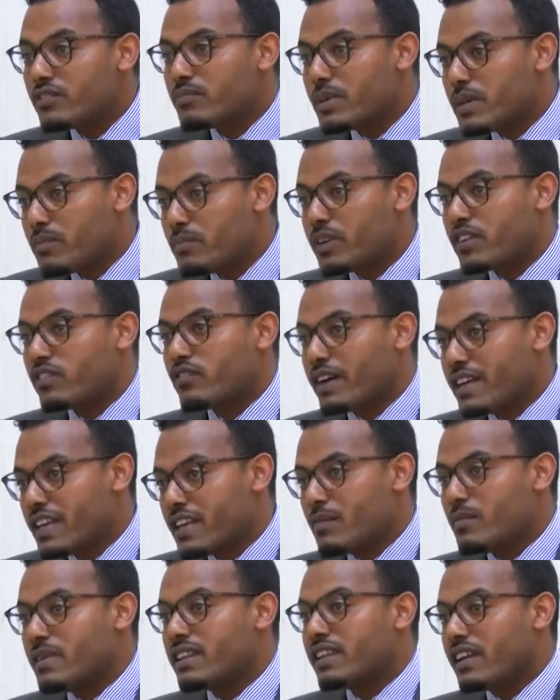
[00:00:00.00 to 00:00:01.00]
people's
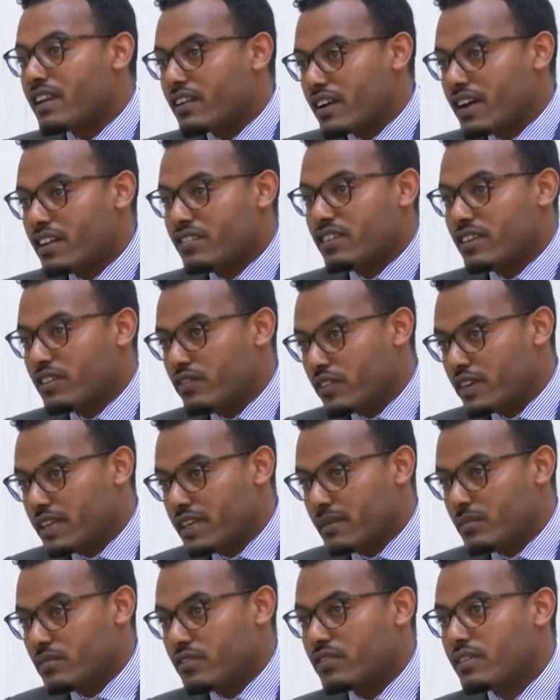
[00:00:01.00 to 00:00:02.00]
fundamental rights and
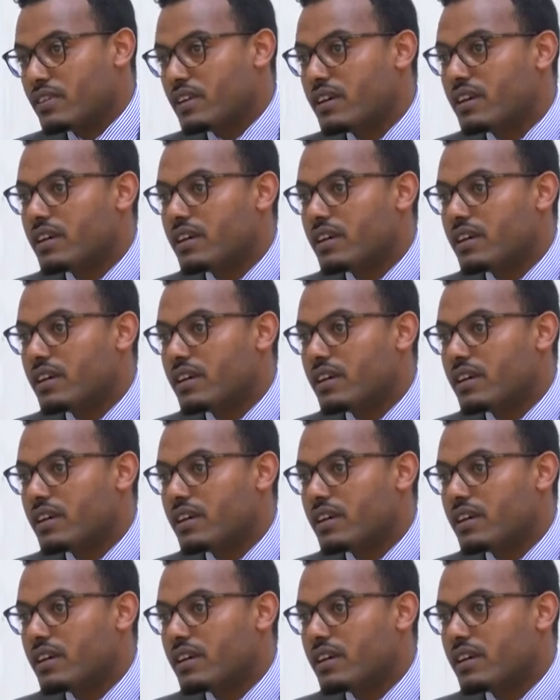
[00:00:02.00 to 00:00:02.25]
freedoms,